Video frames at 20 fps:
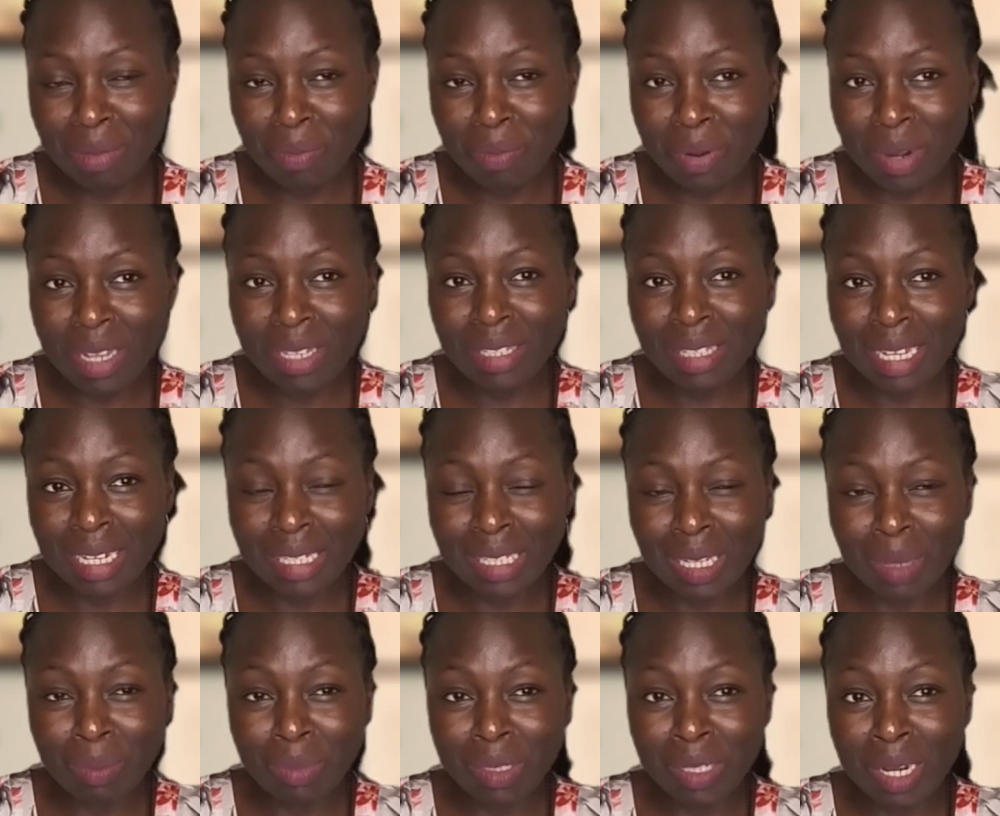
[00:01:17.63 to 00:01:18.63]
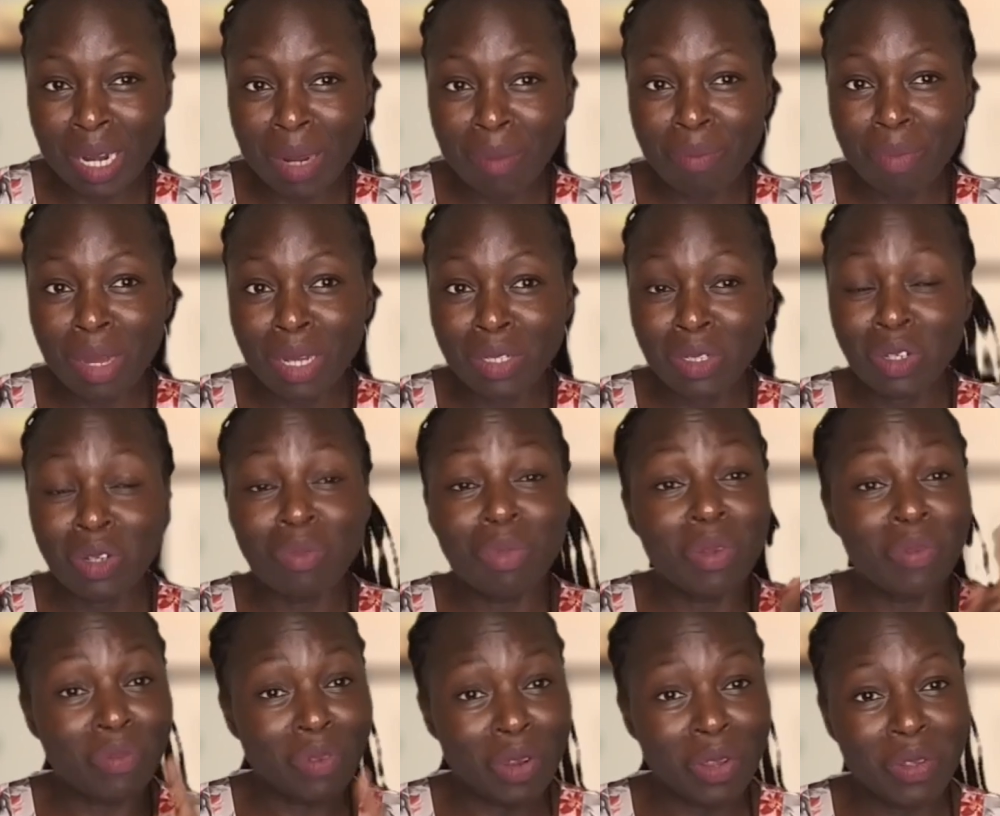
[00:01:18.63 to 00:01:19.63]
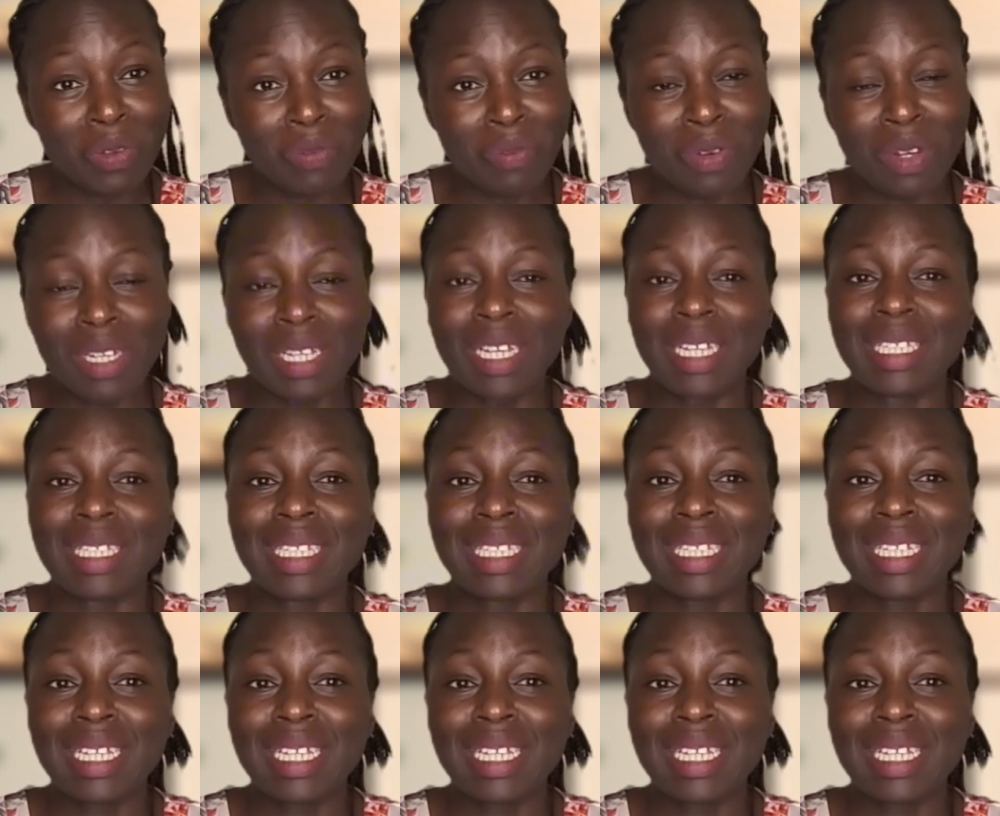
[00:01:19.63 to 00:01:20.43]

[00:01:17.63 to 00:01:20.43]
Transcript: Press that subscribe button before you forget,